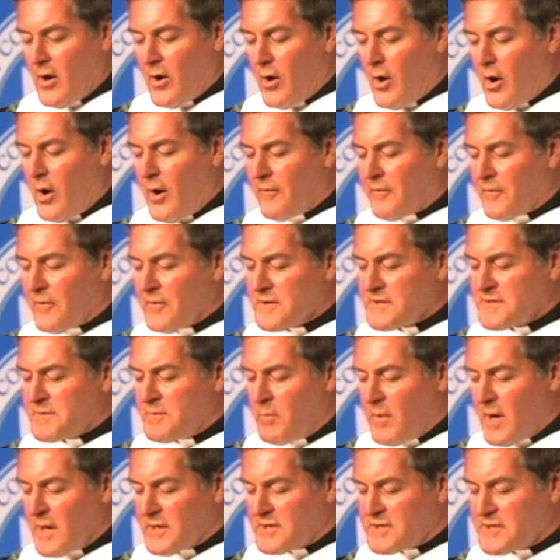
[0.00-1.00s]
offers
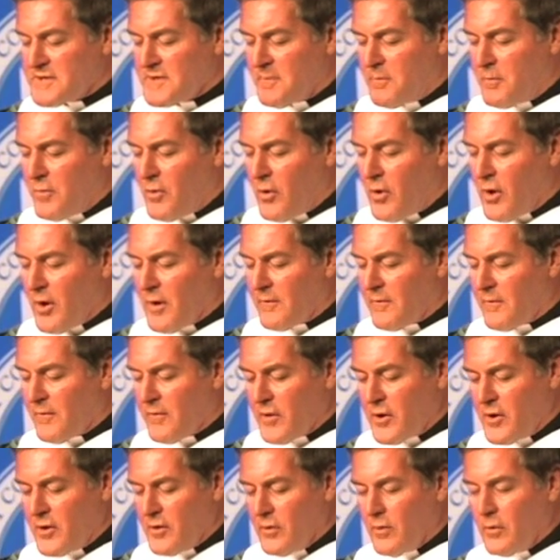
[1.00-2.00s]
much support
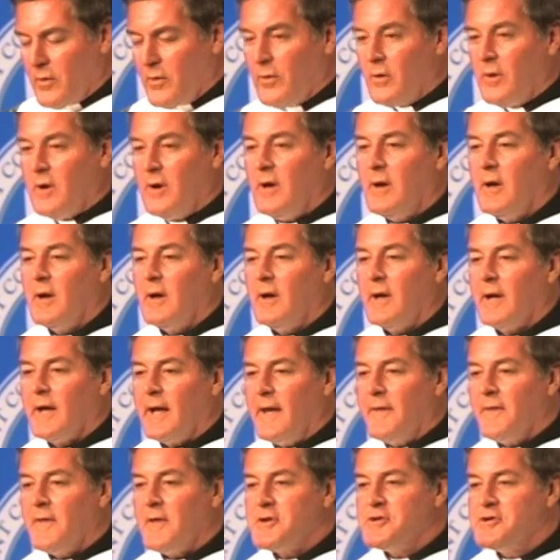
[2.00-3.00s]
for you
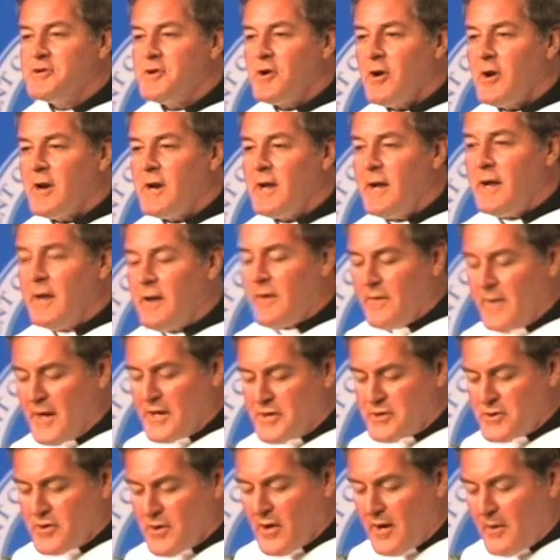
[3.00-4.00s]
in the journey
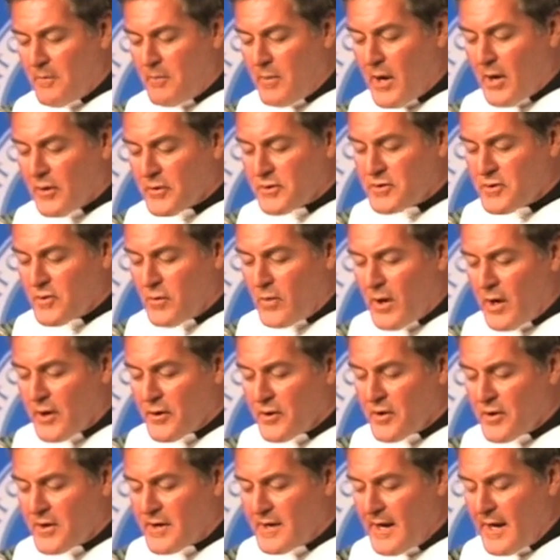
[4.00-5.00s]
that you're about to
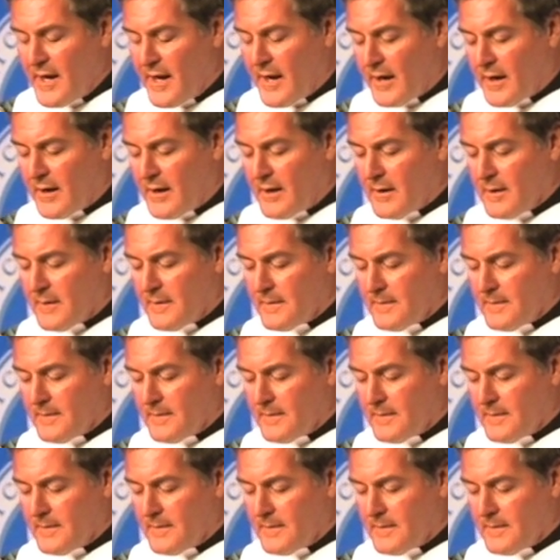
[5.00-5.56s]
undertake.